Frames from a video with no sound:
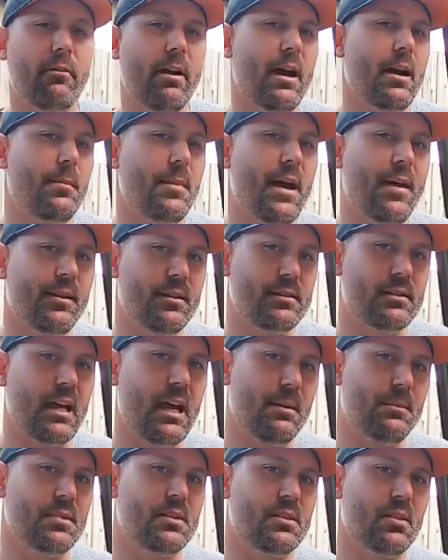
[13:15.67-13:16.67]
around about the
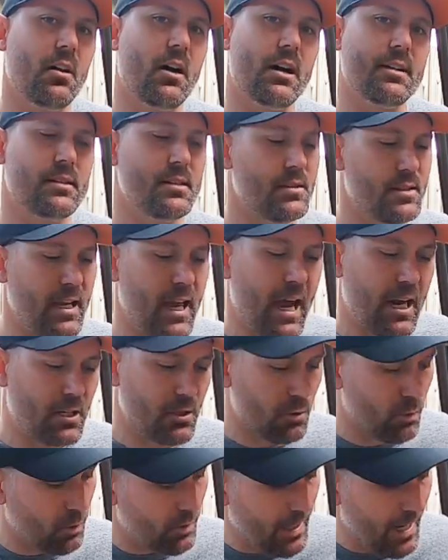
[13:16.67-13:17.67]
same size as the
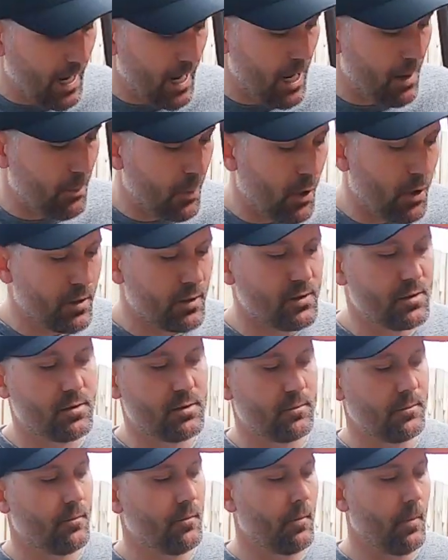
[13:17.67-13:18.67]
actual
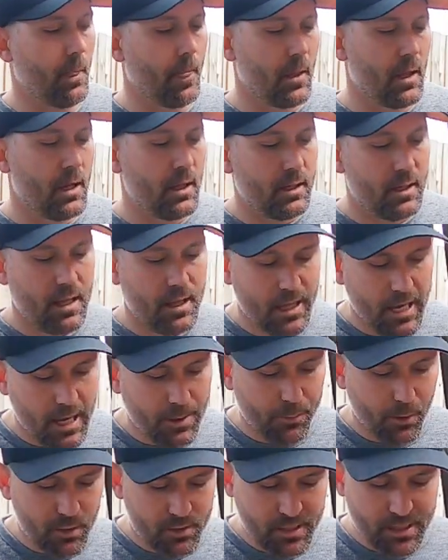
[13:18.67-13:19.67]
Airbox. Now the
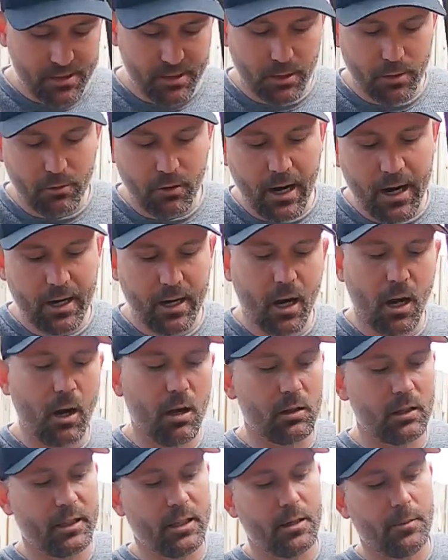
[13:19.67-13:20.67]
Airbox has a great
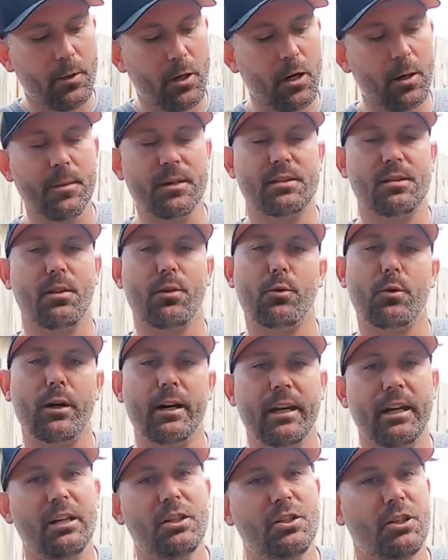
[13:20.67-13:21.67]
hole in the bottom. It's
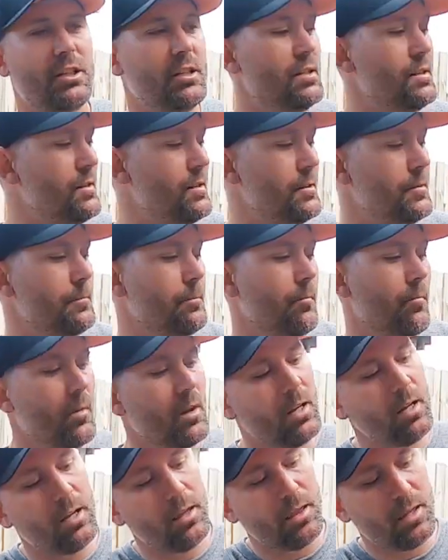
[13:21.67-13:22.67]
3 inches.
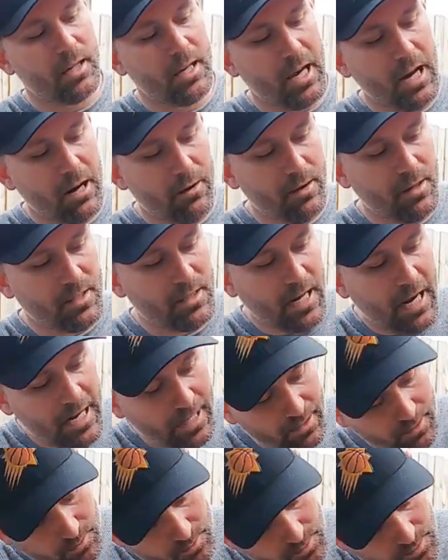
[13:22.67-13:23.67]
The air
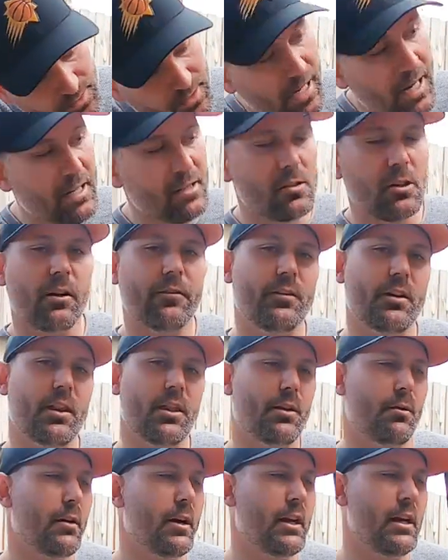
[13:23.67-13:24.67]
intake starts off
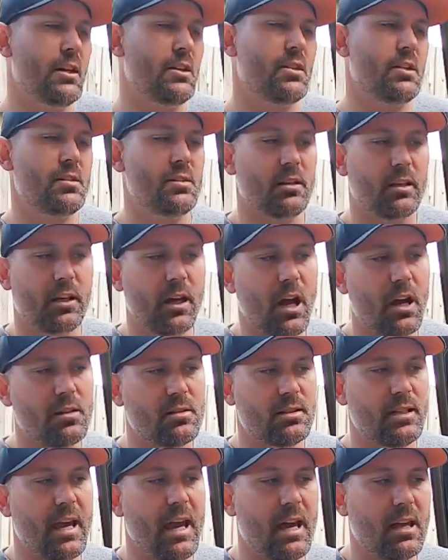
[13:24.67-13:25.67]
at 3 inches and
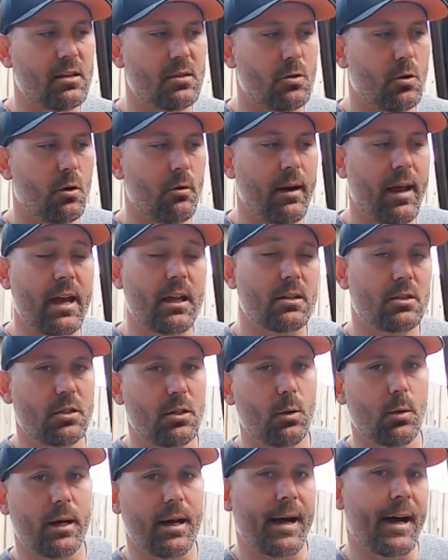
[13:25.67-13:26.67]
goes down to around
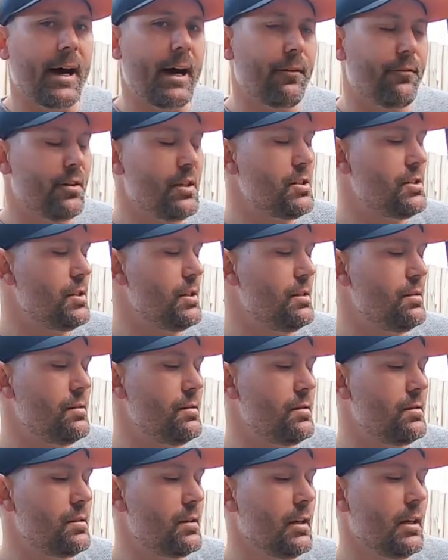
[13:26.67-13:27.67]
2.5
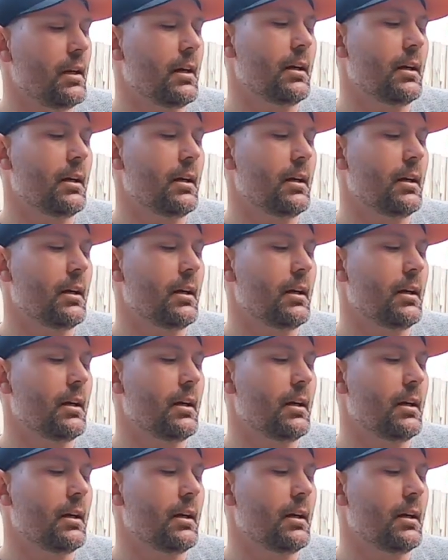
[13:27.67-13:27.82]
inches.